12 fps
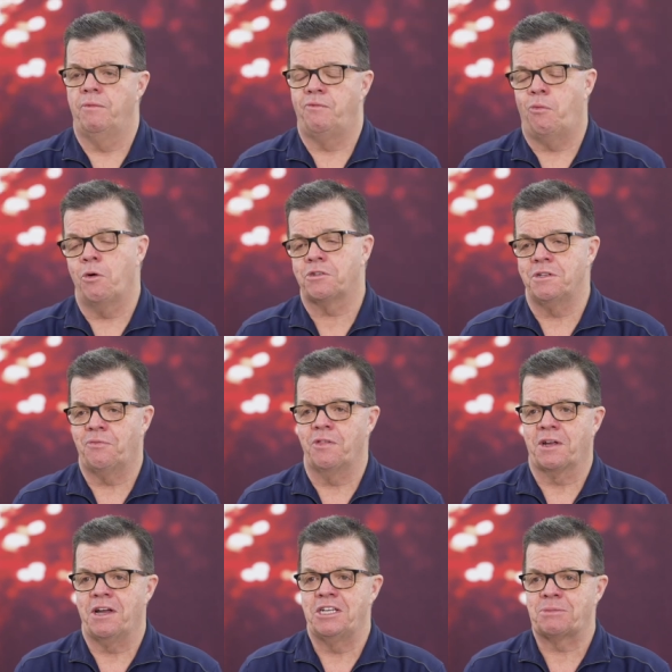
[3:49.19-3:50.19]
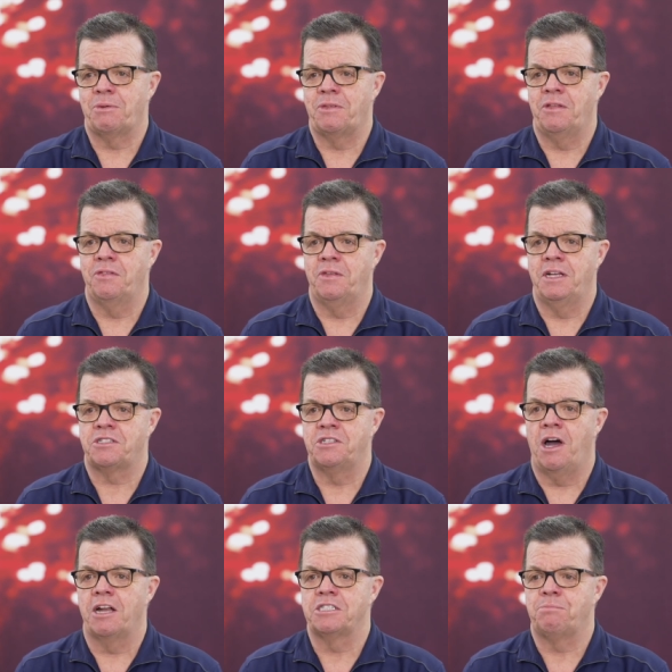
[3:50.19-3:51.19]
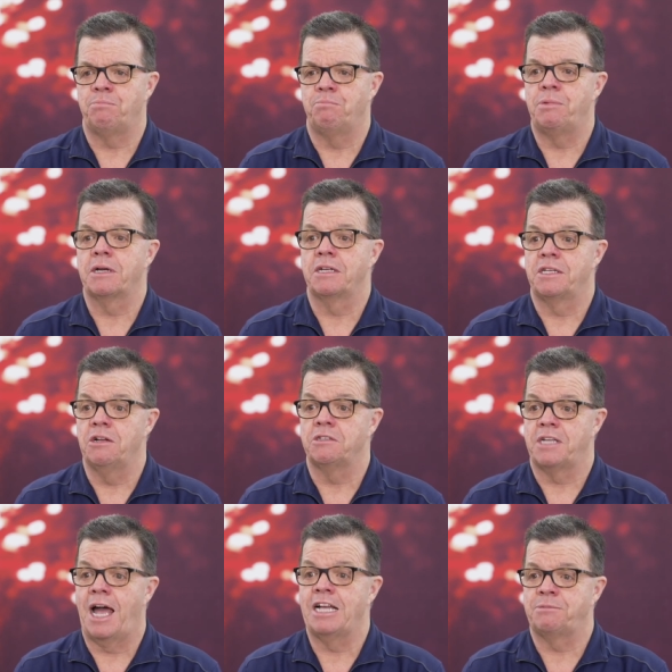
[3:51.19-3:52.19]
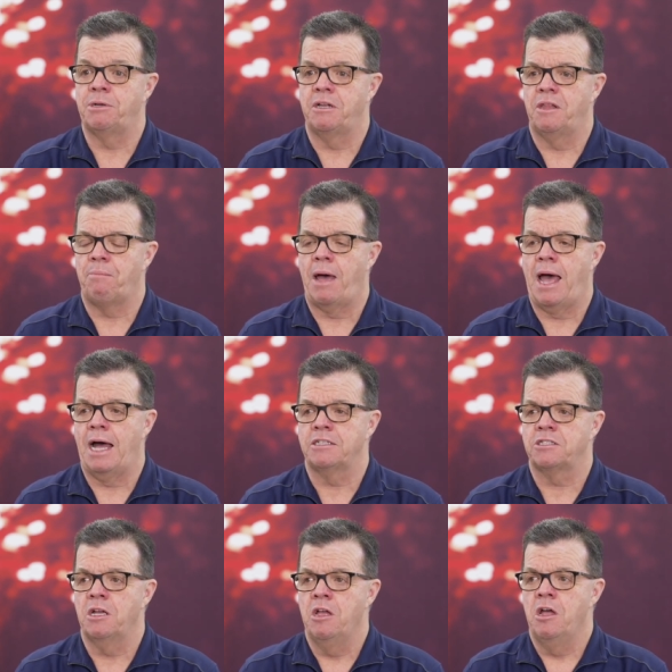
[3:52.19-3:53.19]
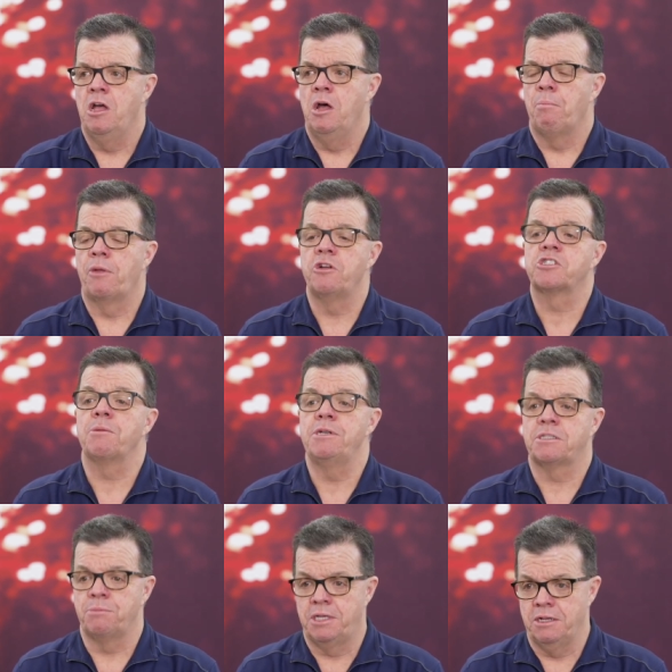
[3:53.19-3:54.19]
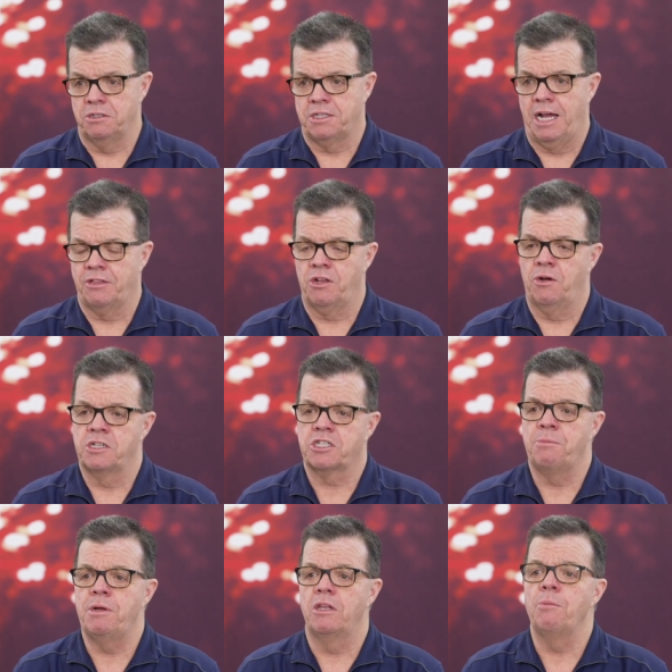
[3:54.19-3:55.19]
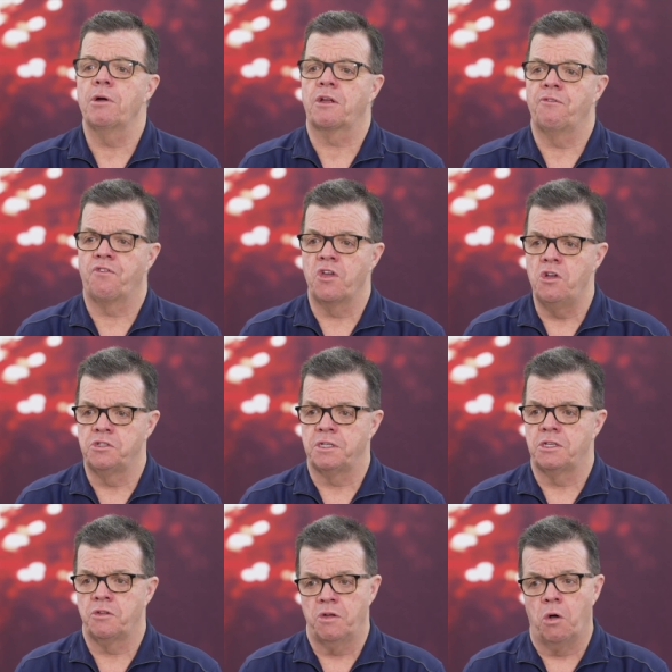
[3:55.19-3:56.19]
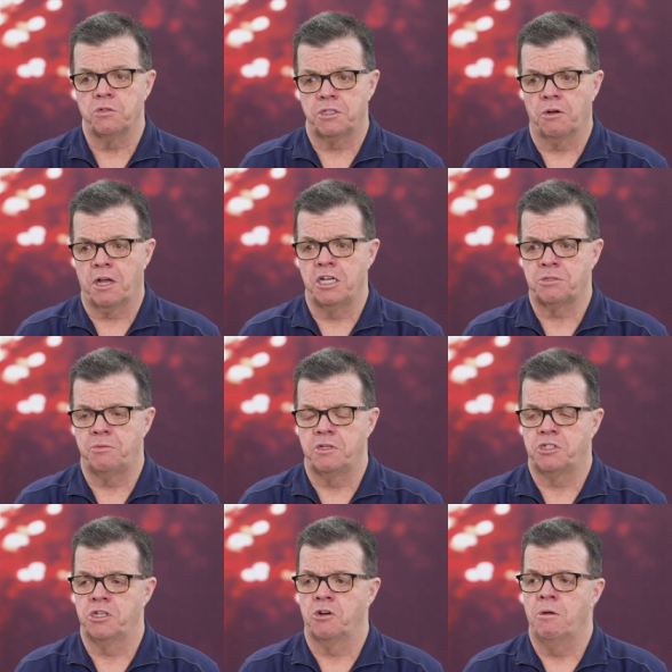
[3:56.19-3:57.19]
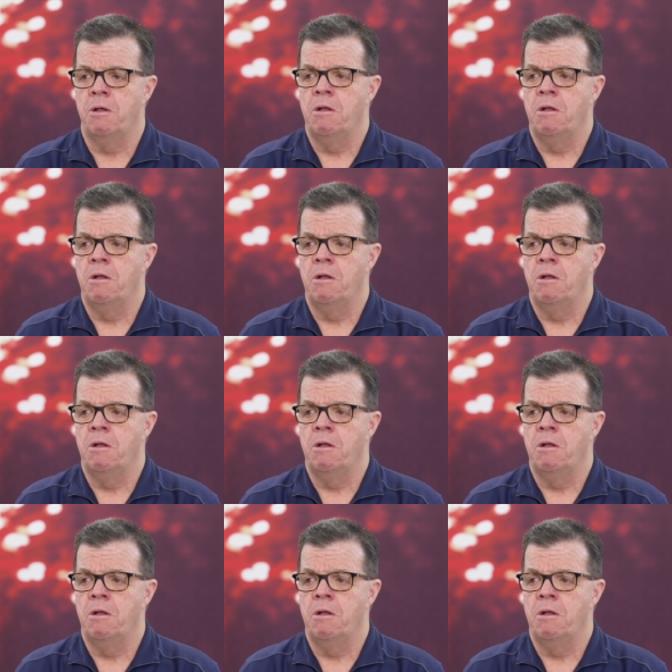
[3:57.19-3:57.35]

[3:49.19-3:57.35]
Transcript: Fortunately for the customer, it's not as big a deal as it has been in the past, but there's gonna be some deals out there. It's gonna be a little bit confusing to the wholesale customer this year.